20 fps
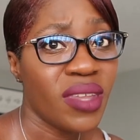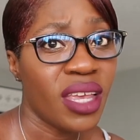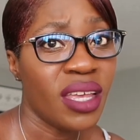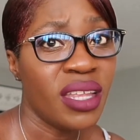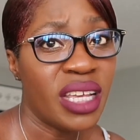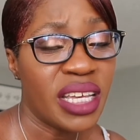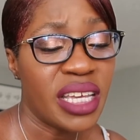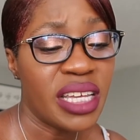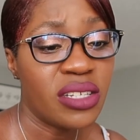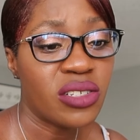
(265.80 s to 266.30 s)

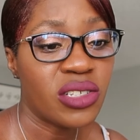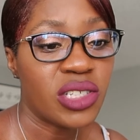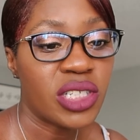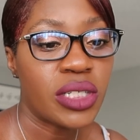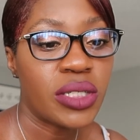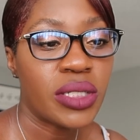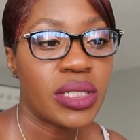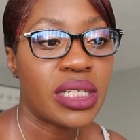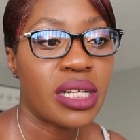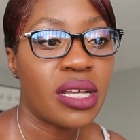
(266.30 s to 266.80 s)
The kids are
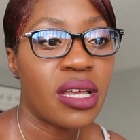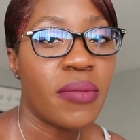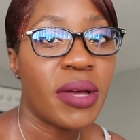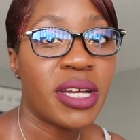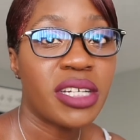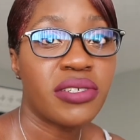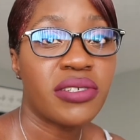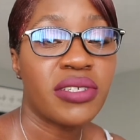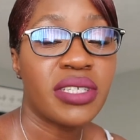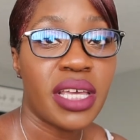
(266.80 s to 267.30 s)
still asleep.
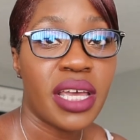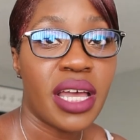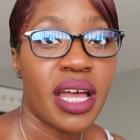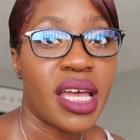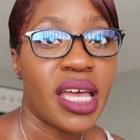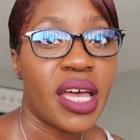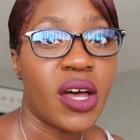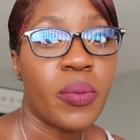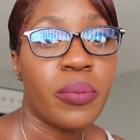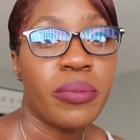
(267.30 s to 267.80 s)
As you see,
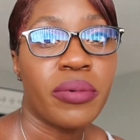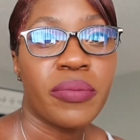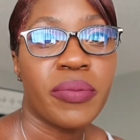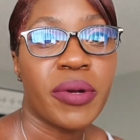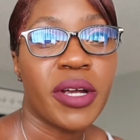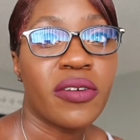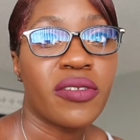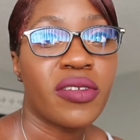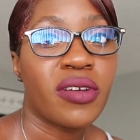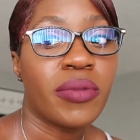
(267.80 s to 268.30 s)
I help
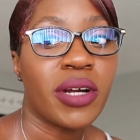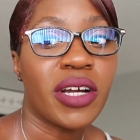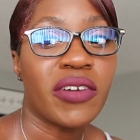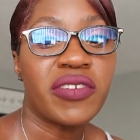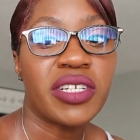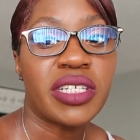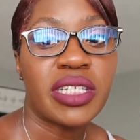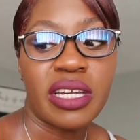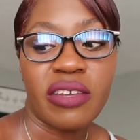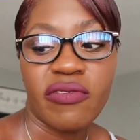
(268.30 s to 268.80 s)
prepare their
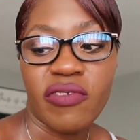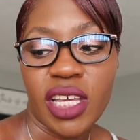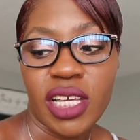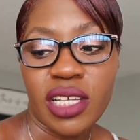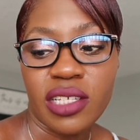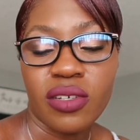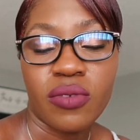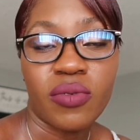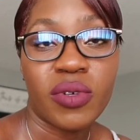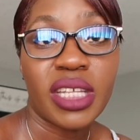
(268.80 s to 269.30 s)
breakfast in
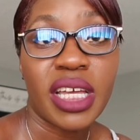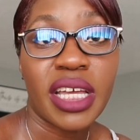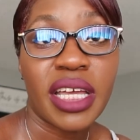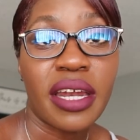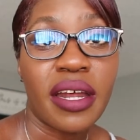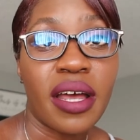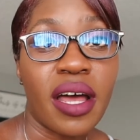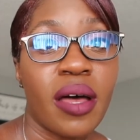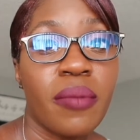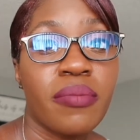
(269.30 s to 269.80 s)
advance, so when they
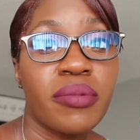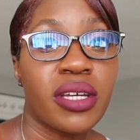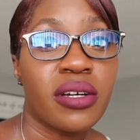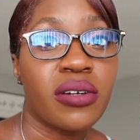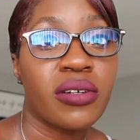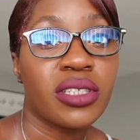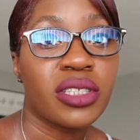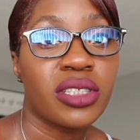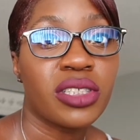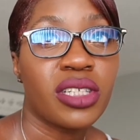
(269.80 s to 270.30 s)
get up,
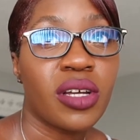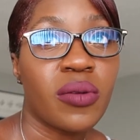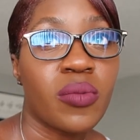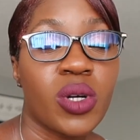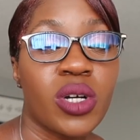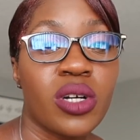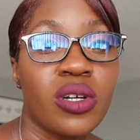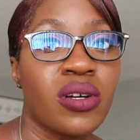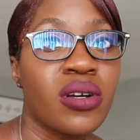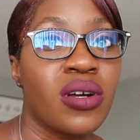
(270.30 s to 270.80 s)
they're on
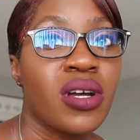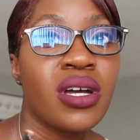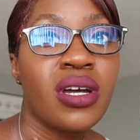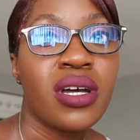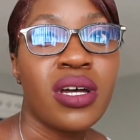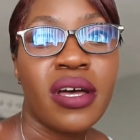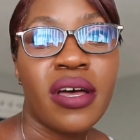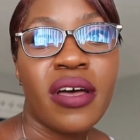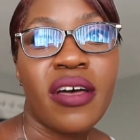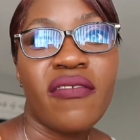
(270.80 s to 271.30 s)
summer
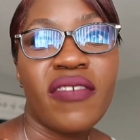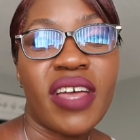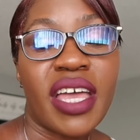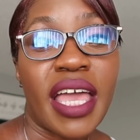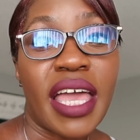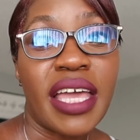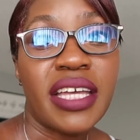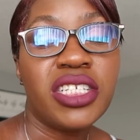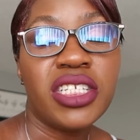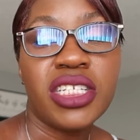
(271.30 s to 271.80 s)

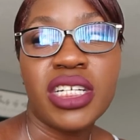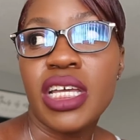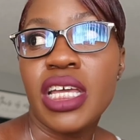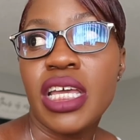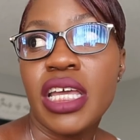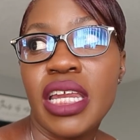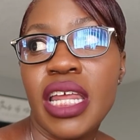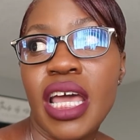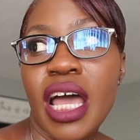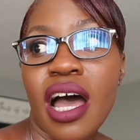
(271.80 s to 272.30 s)

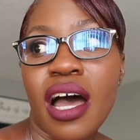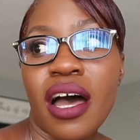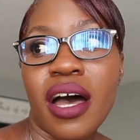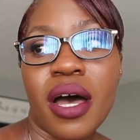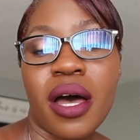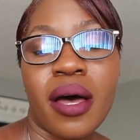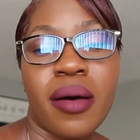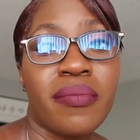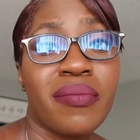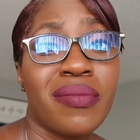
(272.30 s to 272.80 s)
vacation
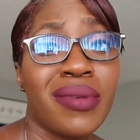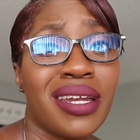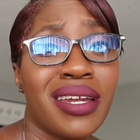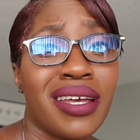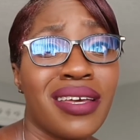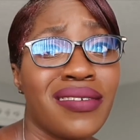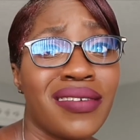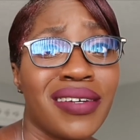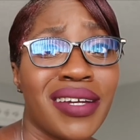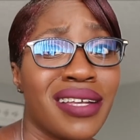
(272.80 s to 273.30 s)
um,
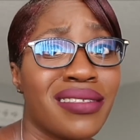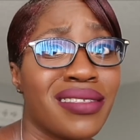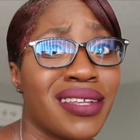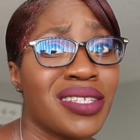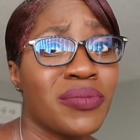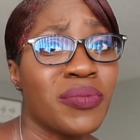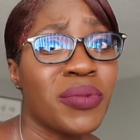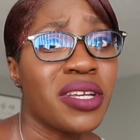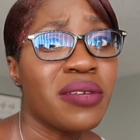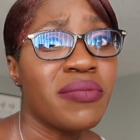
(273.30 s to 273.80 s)
and other than that
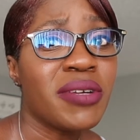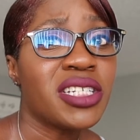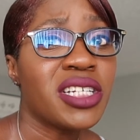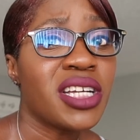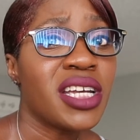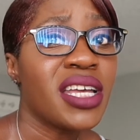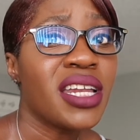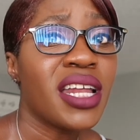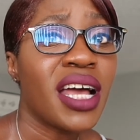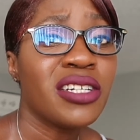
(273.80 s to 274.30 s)
that's pretty much
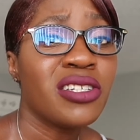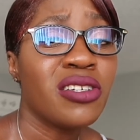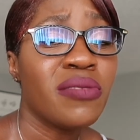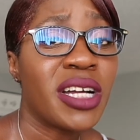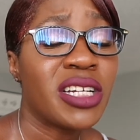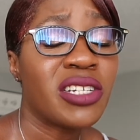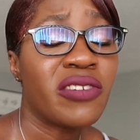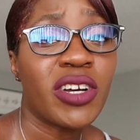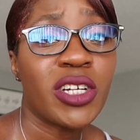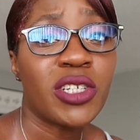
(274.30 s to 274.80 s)
it i do
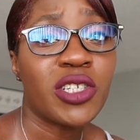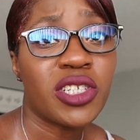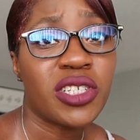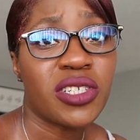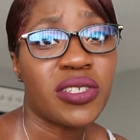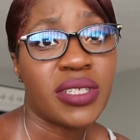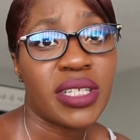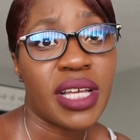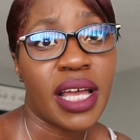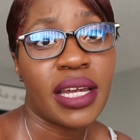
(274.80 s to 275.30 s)
my
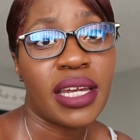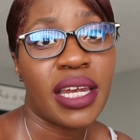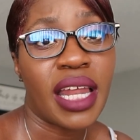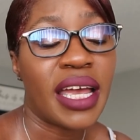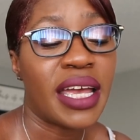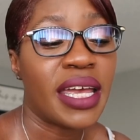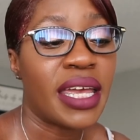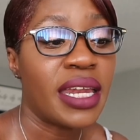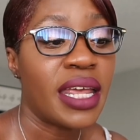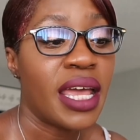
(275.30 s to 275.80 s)
devotionals at
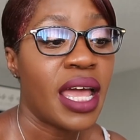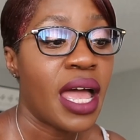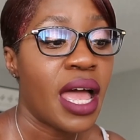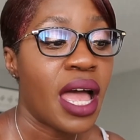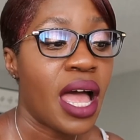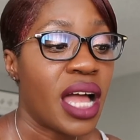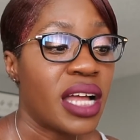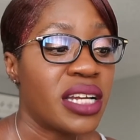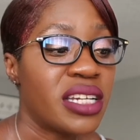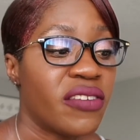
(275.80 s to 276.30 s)
night
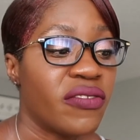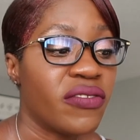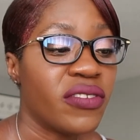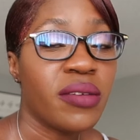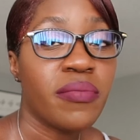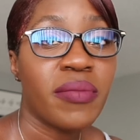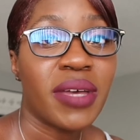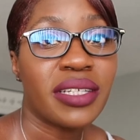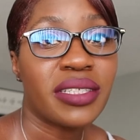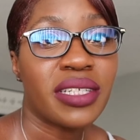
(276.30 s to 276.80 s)
i
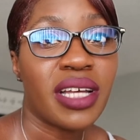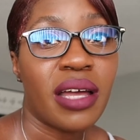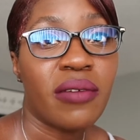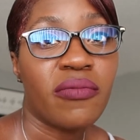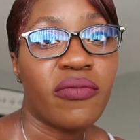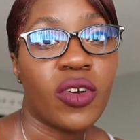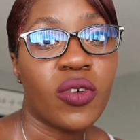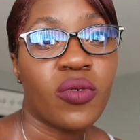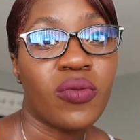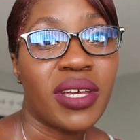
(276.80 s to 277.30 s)
definitely make
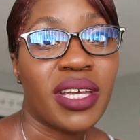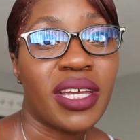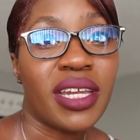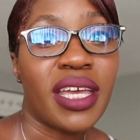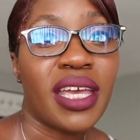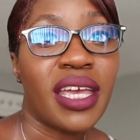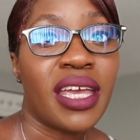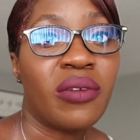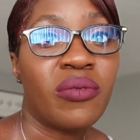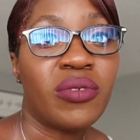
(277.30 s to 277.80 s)
time for
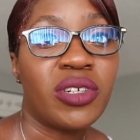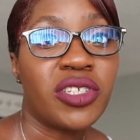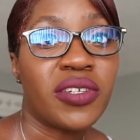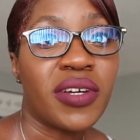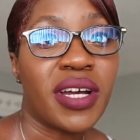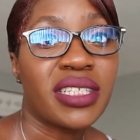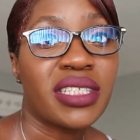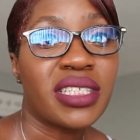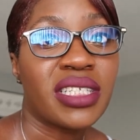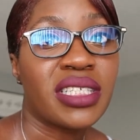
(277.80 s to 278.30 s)
reading which
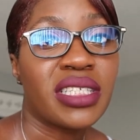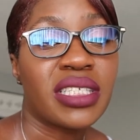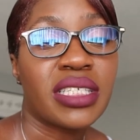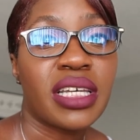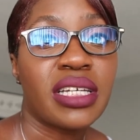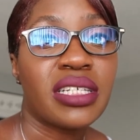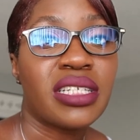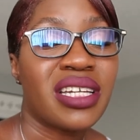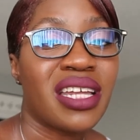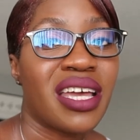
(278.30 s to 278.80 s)
you guys didn't
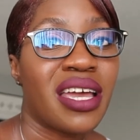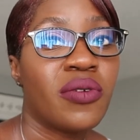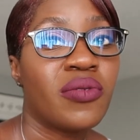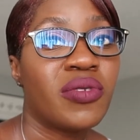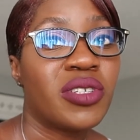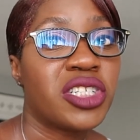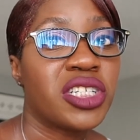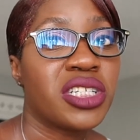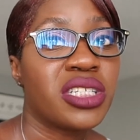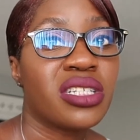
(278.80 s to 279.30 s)
see today
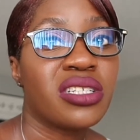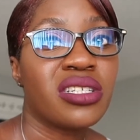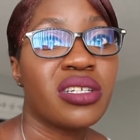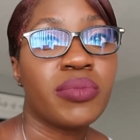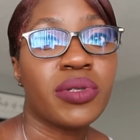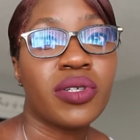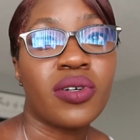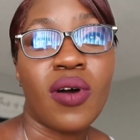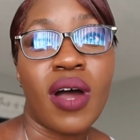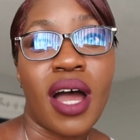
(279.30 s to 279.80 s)
was just
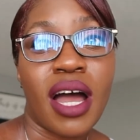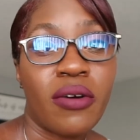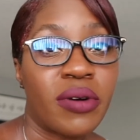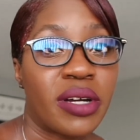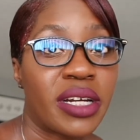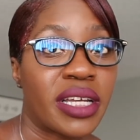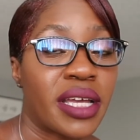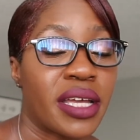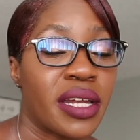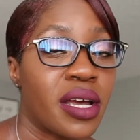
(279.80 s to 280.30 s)
typical i
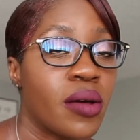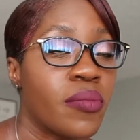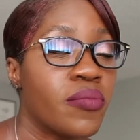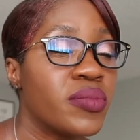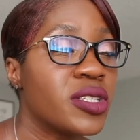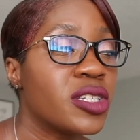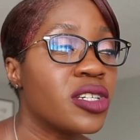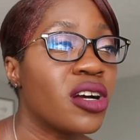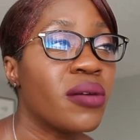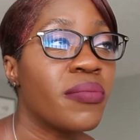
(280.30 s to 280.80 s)
want to get
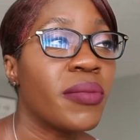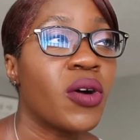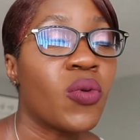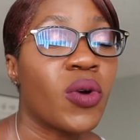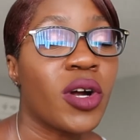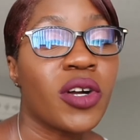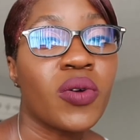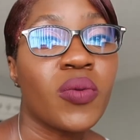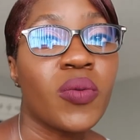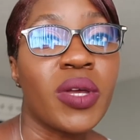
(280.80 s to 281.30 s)
up start my
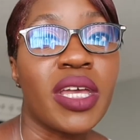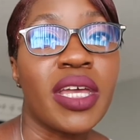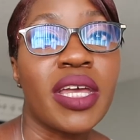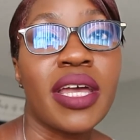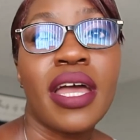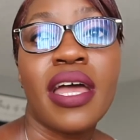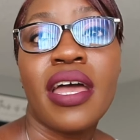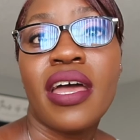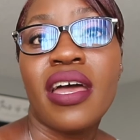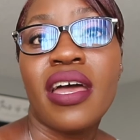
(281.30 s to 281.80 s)
work
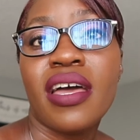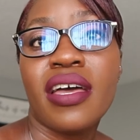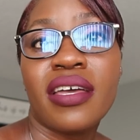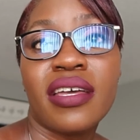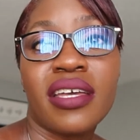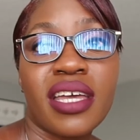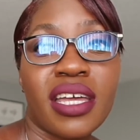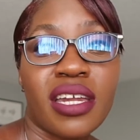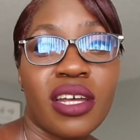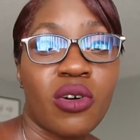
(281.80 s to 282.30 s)
week
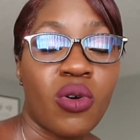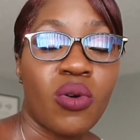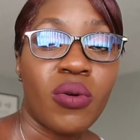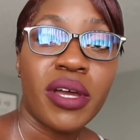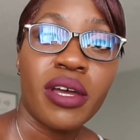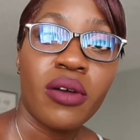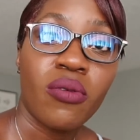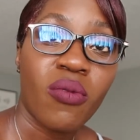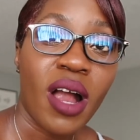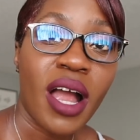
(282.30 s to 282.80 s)
get a
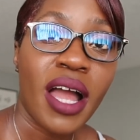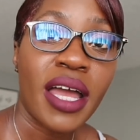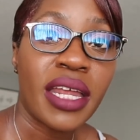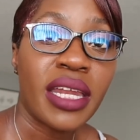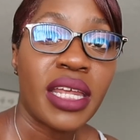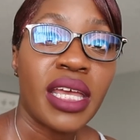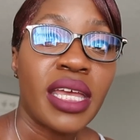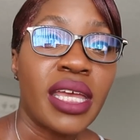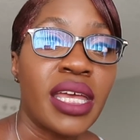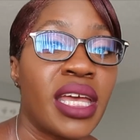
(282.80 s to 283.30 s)
quick
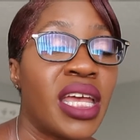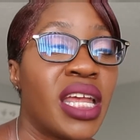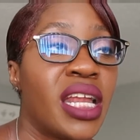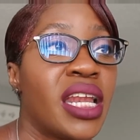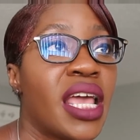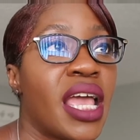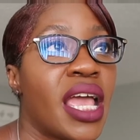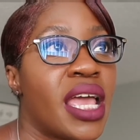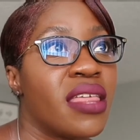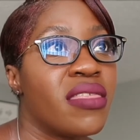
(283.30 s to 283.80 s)
ride
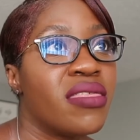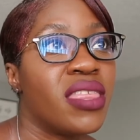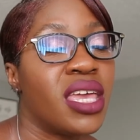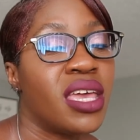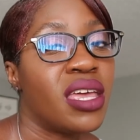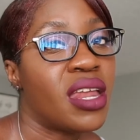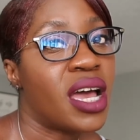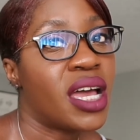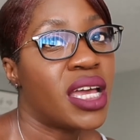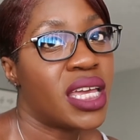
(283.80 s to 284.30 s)
in and
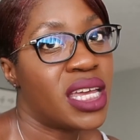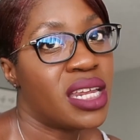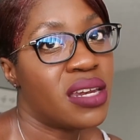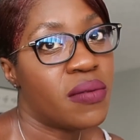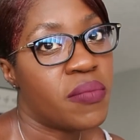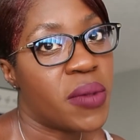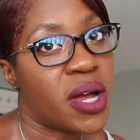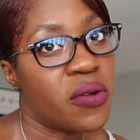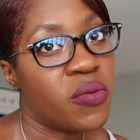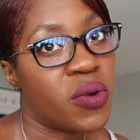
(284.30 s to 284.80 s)
then I
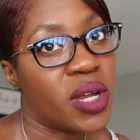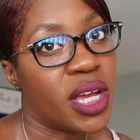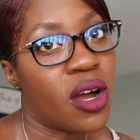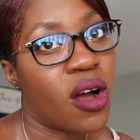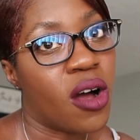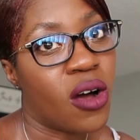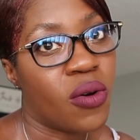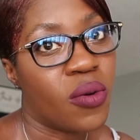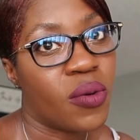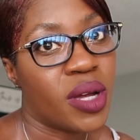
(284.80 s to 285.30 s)
end my week
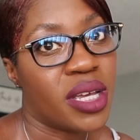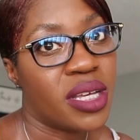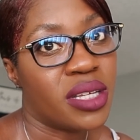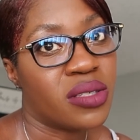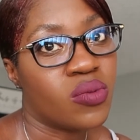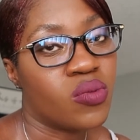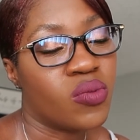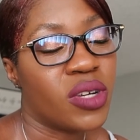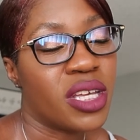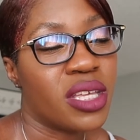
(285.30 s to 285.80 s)

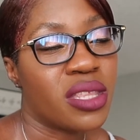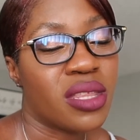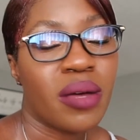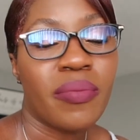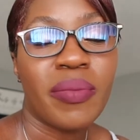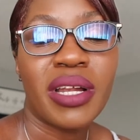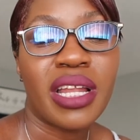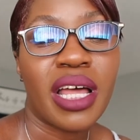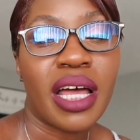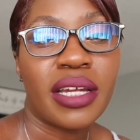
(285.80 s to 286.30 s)
always with
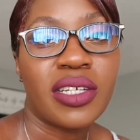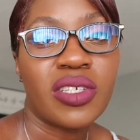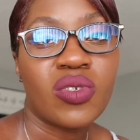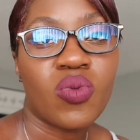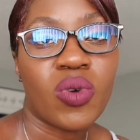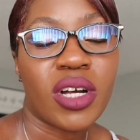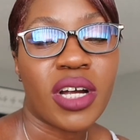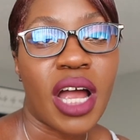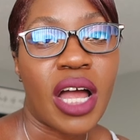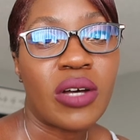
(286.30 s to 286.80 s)
a
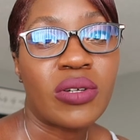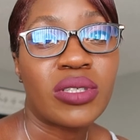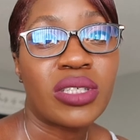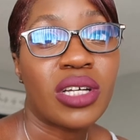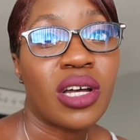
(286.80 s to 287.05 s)
Pilates workout.